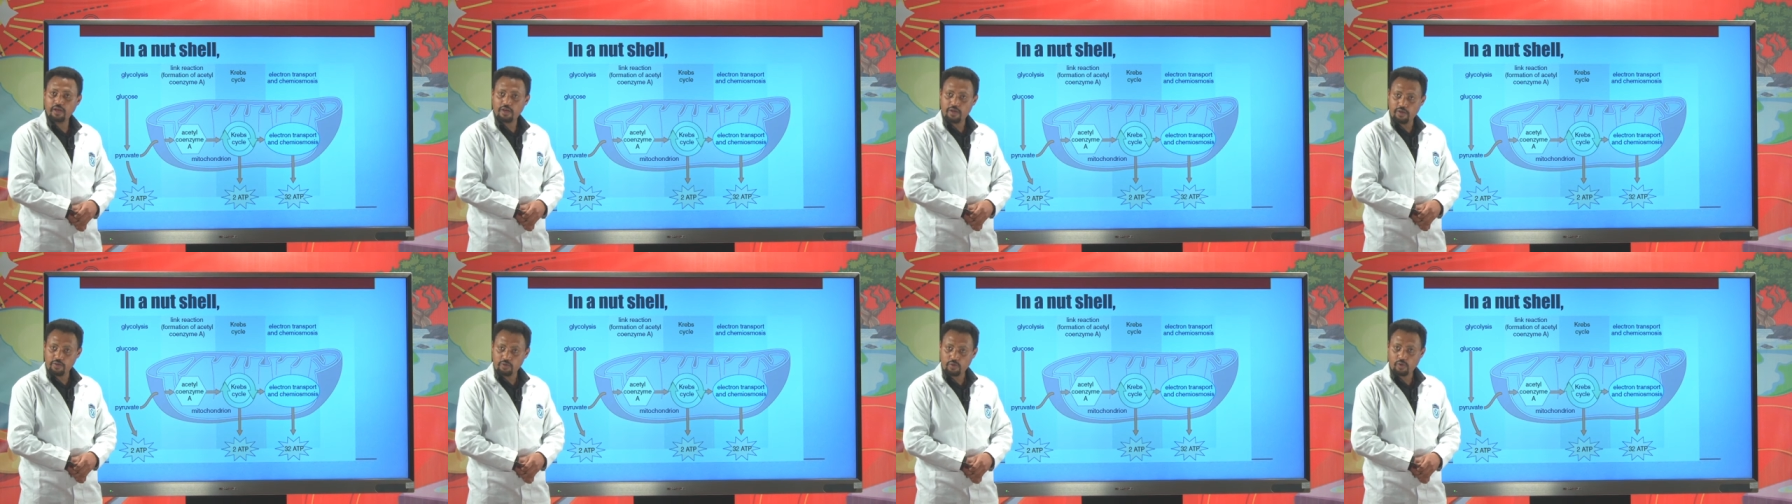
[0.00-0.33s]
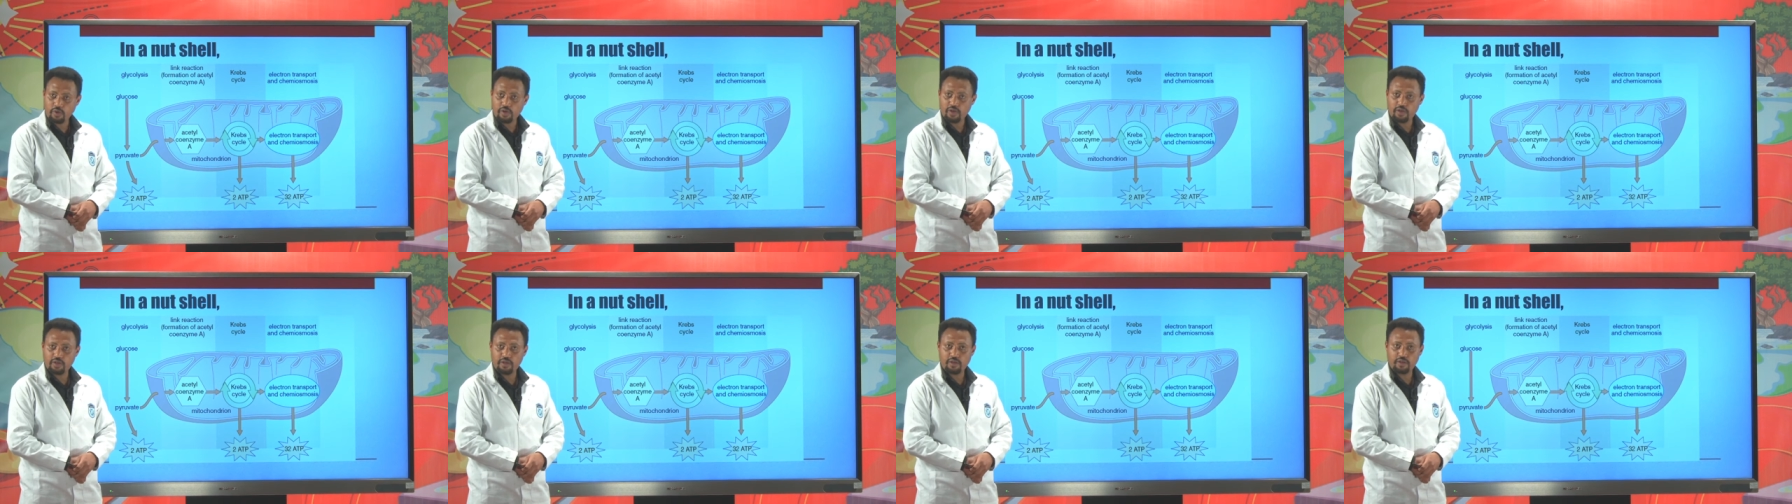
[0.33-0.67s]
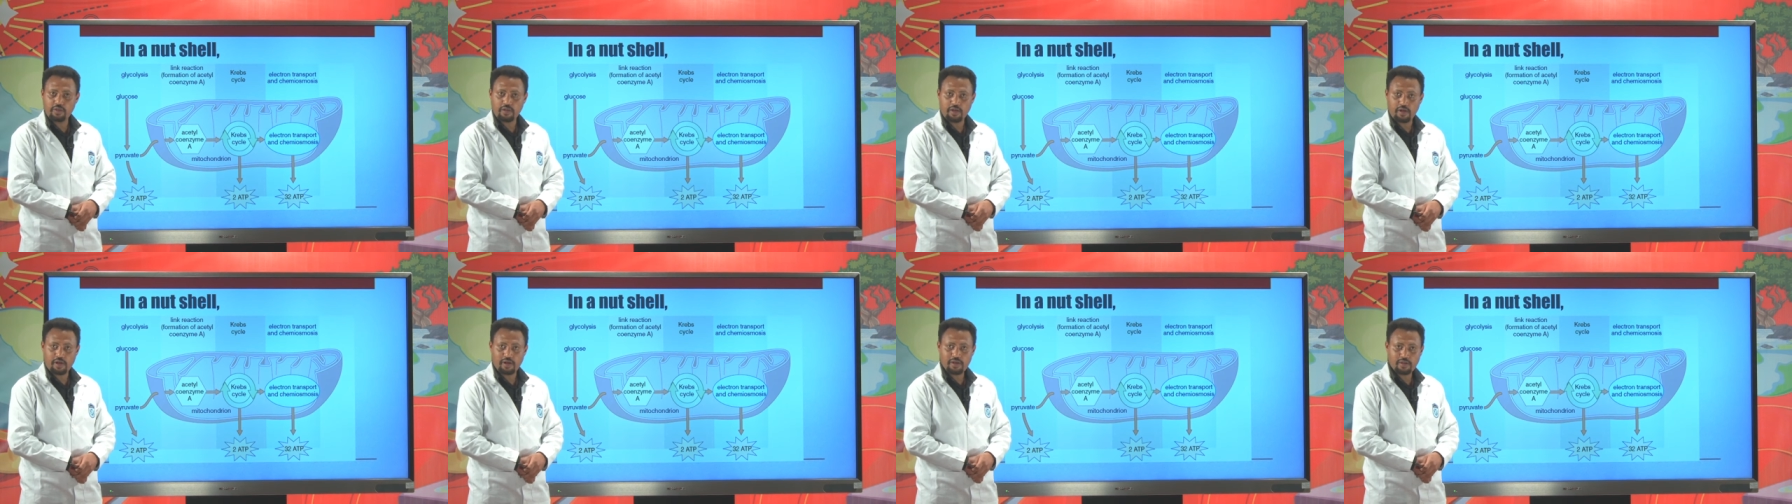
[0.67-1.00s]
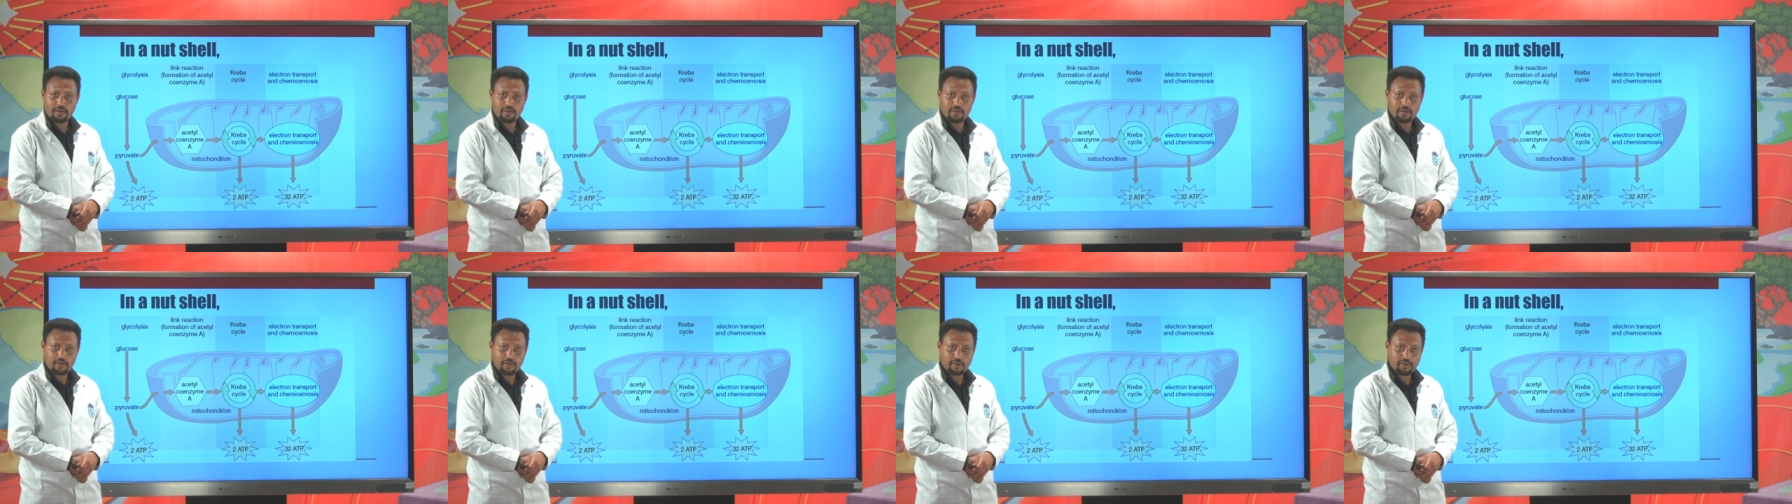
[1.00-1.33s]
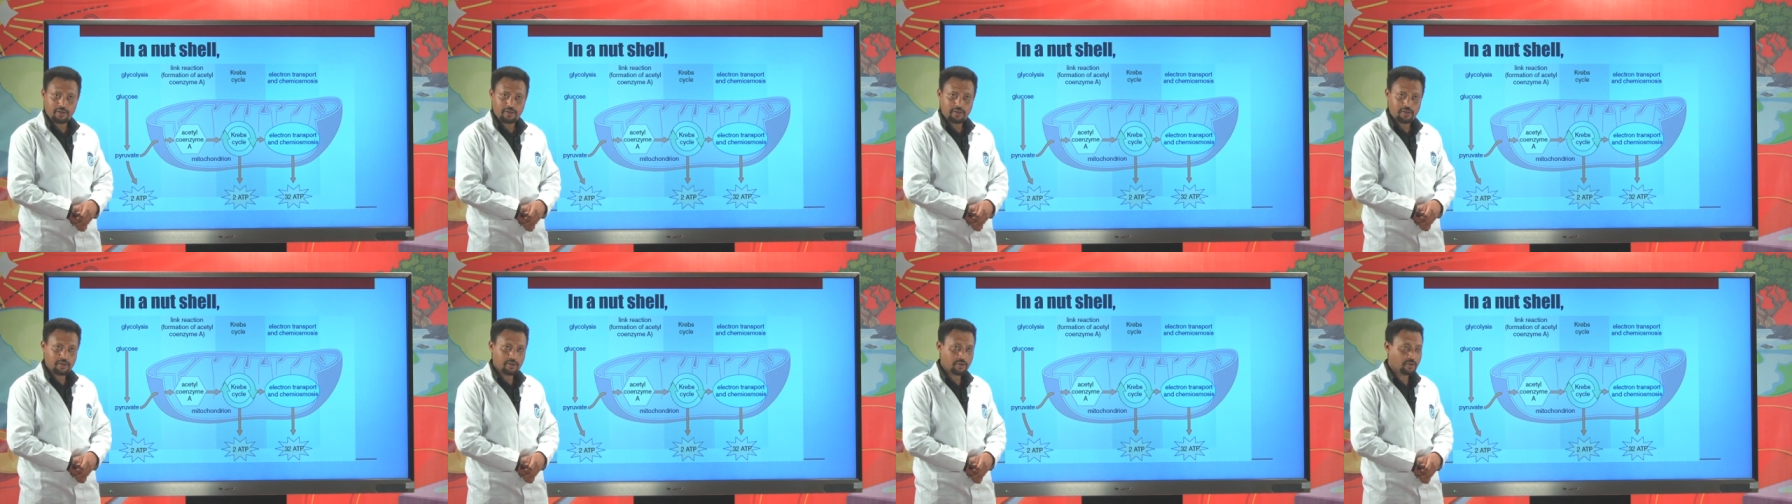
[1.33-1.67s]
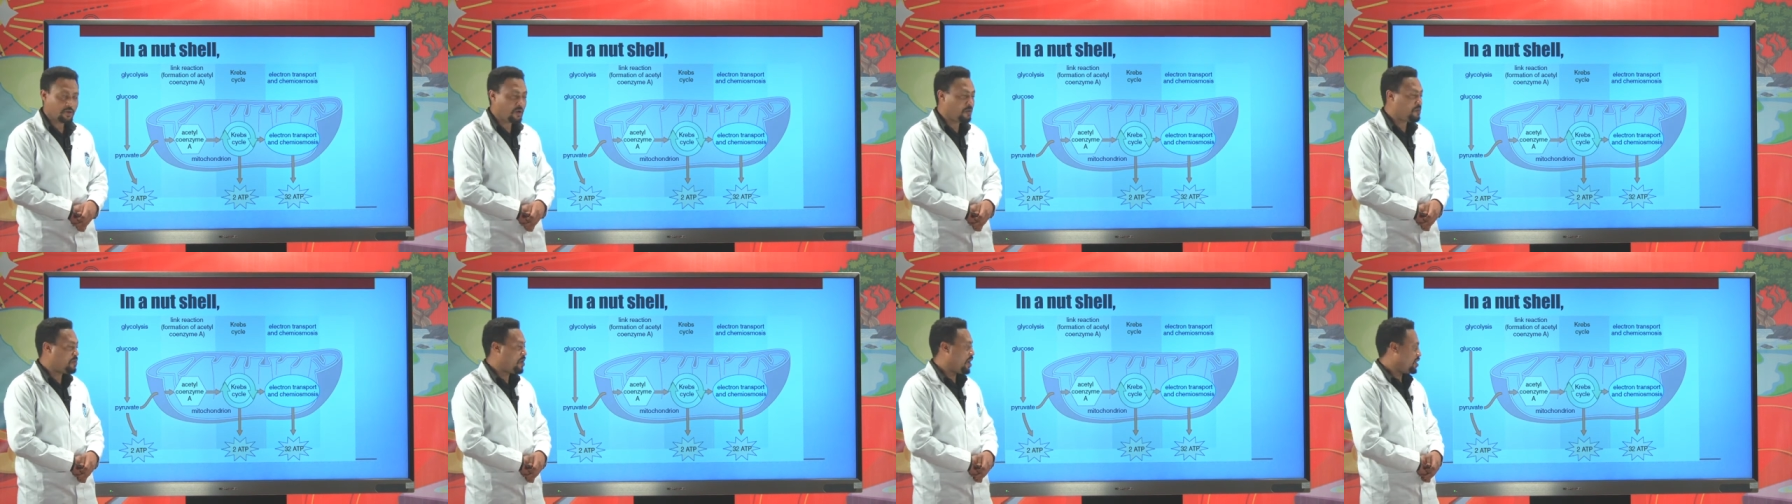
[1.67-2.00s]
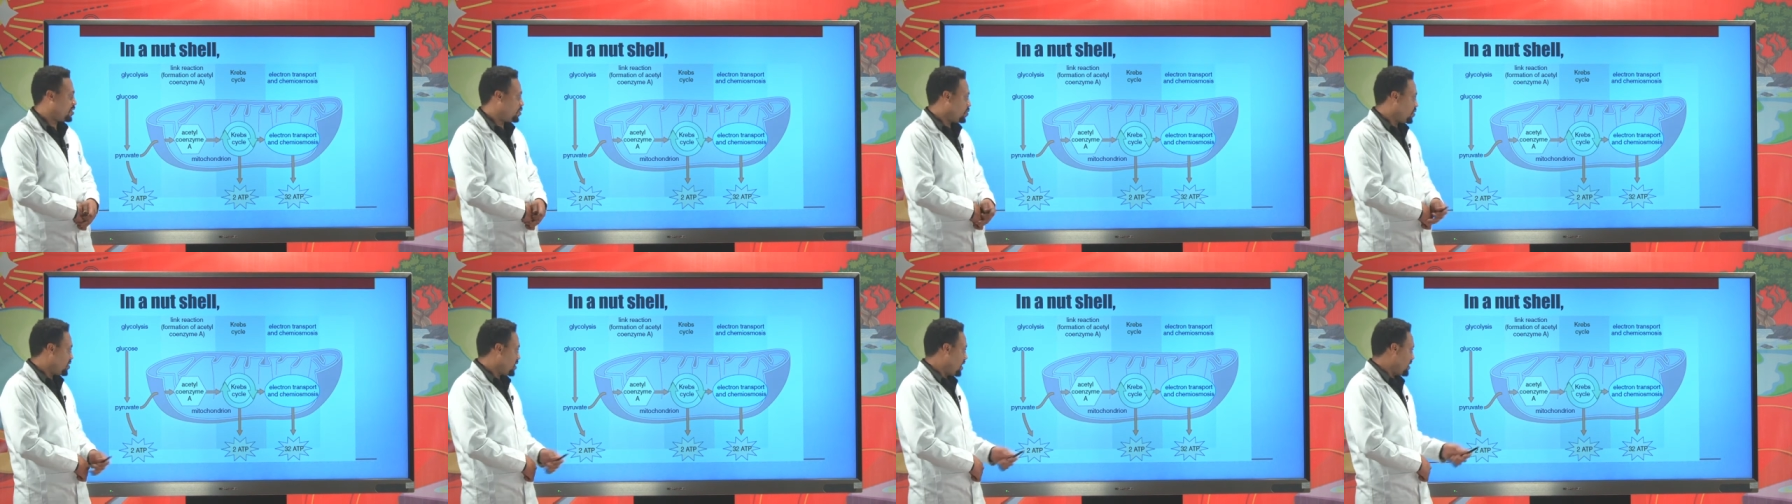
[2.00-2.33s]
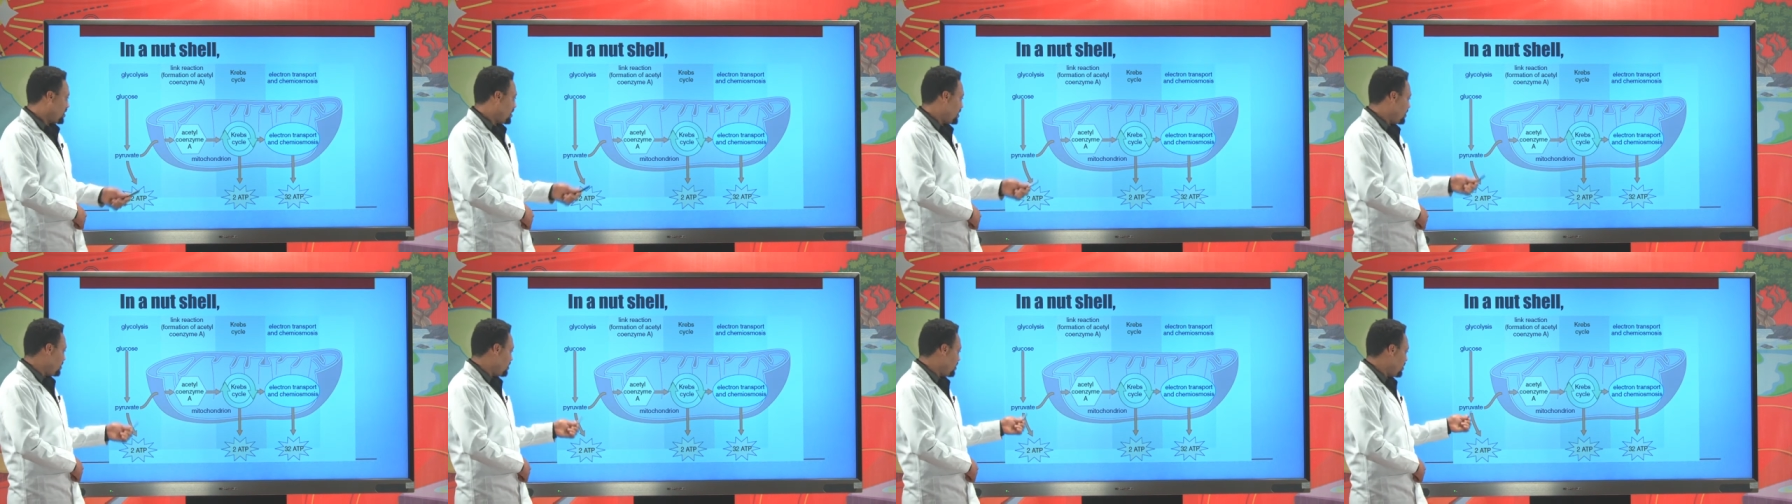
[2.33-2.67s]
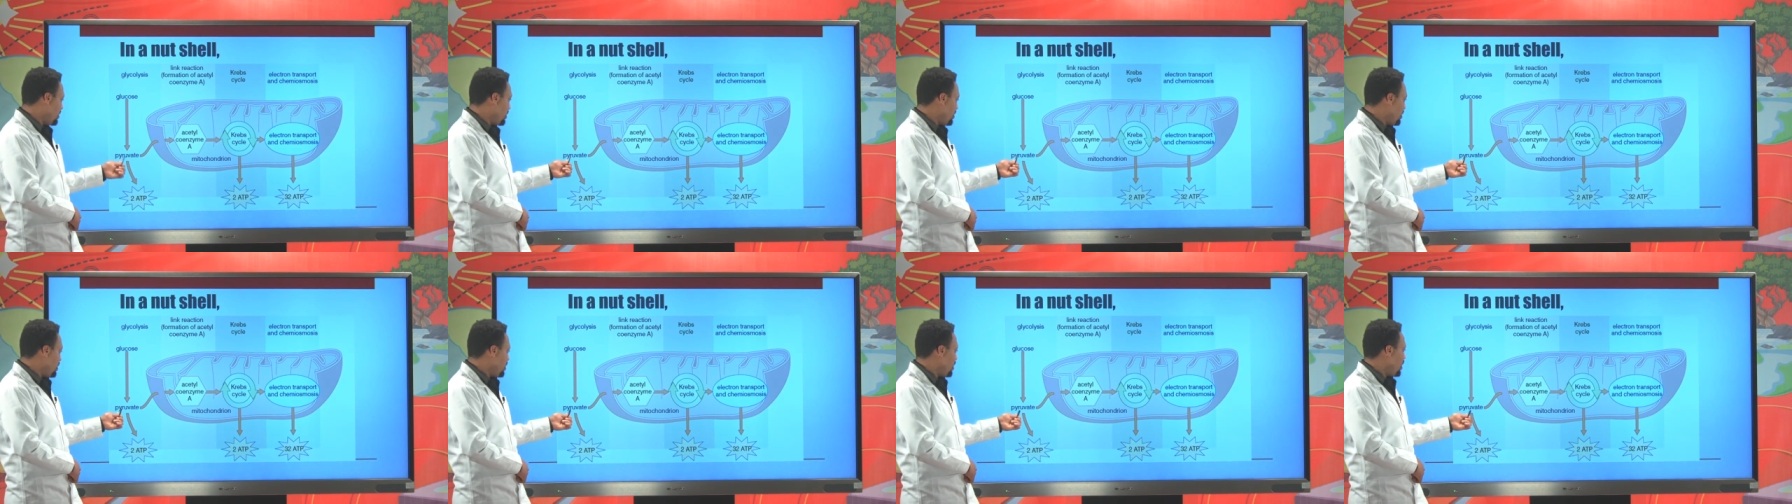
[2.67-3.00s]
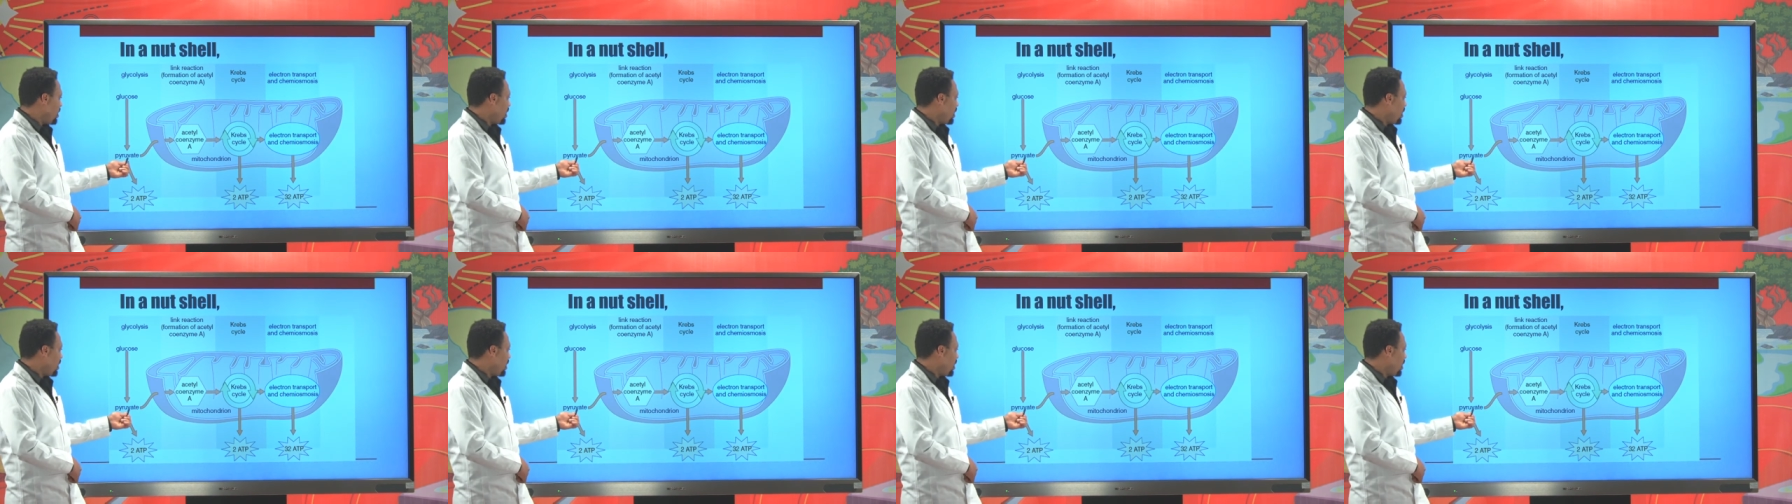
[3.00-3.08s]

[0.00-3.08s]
is already there, combines with acetyl